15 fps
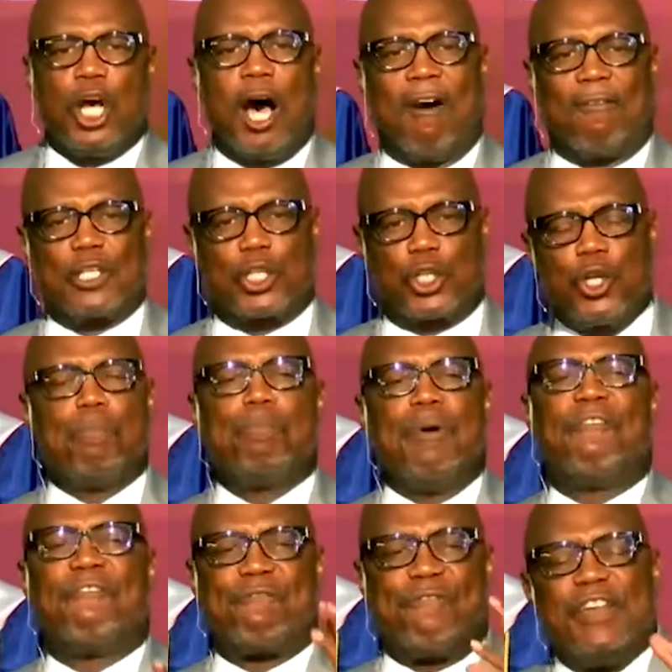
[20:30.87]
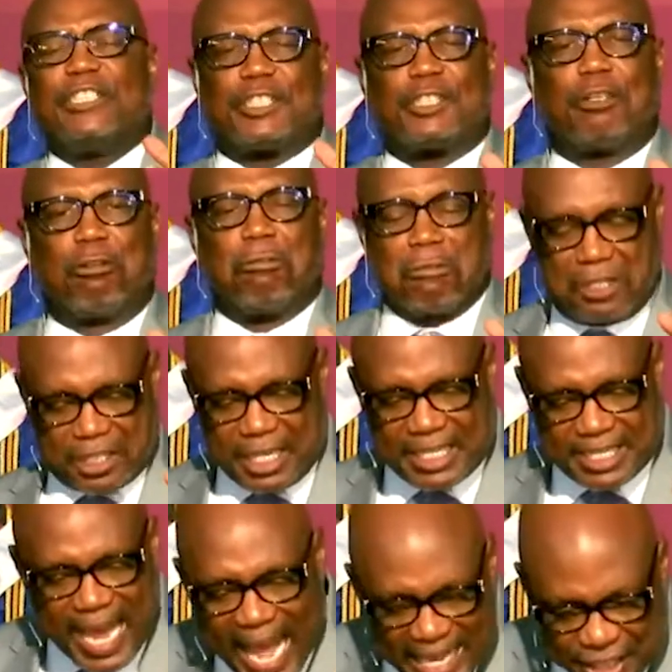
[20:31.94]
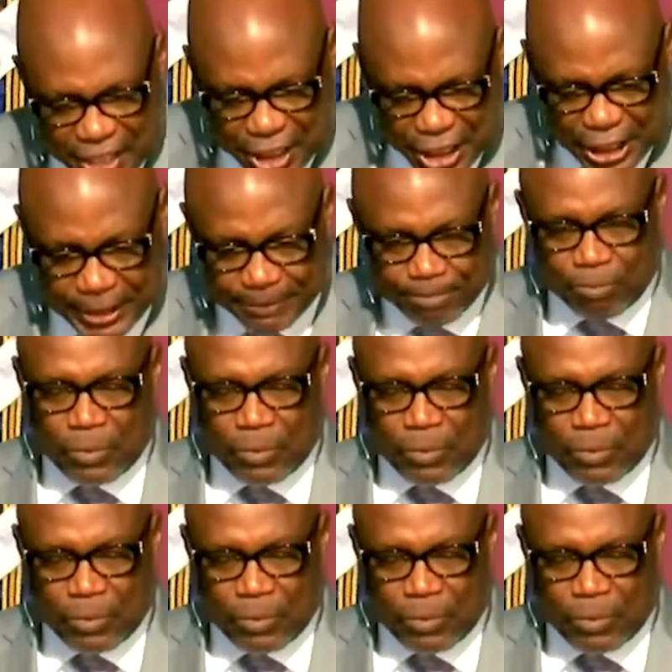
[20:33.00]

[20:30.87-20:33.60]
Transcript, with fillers: of superficial success.